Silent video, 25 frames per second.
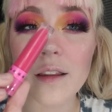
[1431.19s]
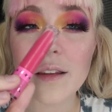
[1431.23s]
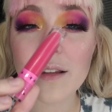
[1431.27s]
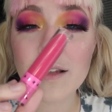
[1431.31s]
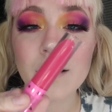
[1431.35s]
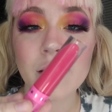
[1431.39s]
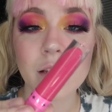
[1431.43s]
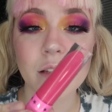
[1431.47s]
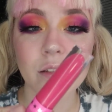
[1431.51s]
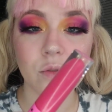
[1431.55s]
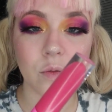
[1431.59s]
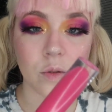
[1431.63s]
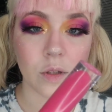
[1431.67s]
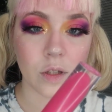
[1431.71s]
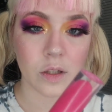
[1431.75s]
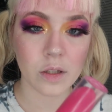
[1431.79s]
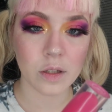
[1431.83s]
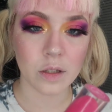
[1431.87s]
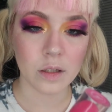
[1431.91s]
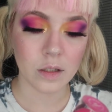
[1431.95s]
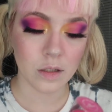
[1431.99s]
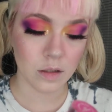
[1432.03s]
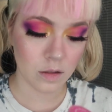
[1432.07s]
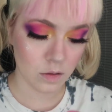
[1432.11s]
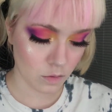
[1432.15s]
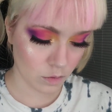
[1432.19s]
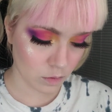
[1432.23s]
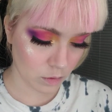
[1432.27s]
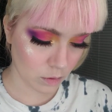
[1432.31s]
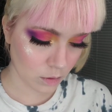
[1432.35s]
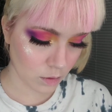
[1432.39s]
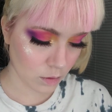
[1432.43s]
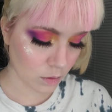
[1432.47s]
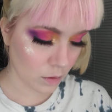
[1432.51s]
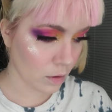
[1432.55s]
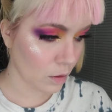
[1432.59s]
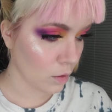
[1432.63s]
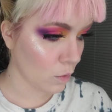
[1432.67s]
think this would look cute.
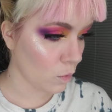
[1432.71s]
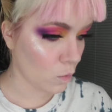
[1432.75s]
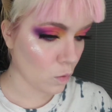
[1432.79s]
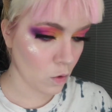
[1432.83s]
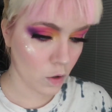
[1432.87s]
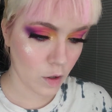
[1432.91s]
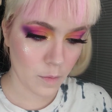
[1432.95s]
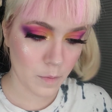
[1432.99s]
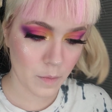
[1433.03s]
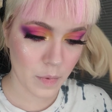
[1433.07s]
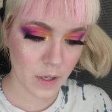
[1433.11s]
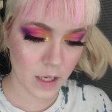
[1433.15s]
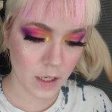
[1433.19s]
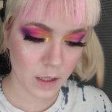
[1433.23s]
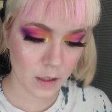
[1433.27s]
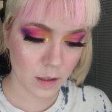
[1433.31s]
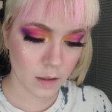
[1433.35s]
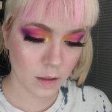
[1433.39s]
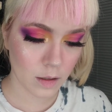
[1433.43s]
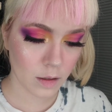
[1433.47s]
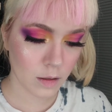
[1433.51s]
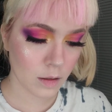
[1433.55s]
The warm pink.